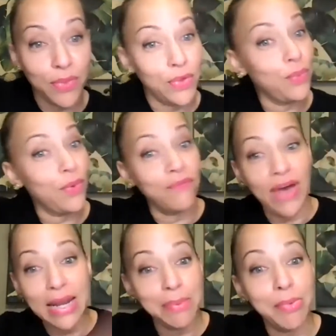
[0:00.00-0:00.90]
you were
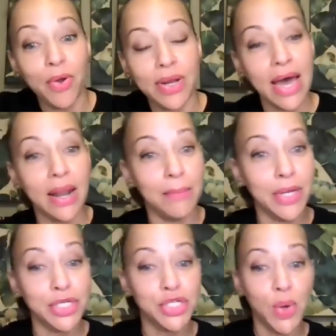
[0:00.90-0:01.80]
inviting people or not, I'm
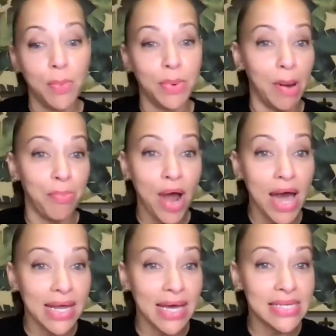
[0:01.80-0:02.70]
going to show up with my
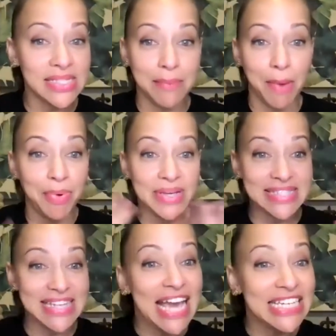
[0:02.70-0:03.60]
products and my
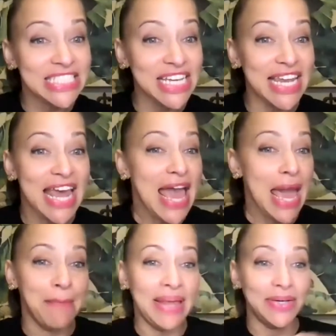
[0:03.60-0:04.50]
presentation
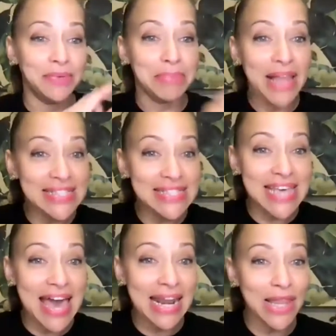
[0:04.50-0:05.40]
and my little Plexus
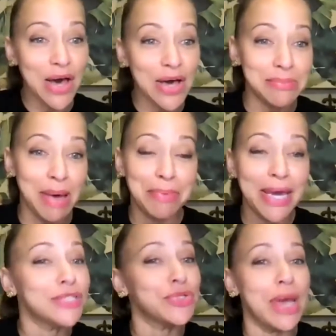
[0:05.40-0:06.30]
catalogs and my
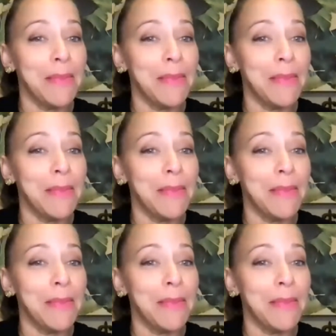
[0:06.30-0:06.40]
pink drink.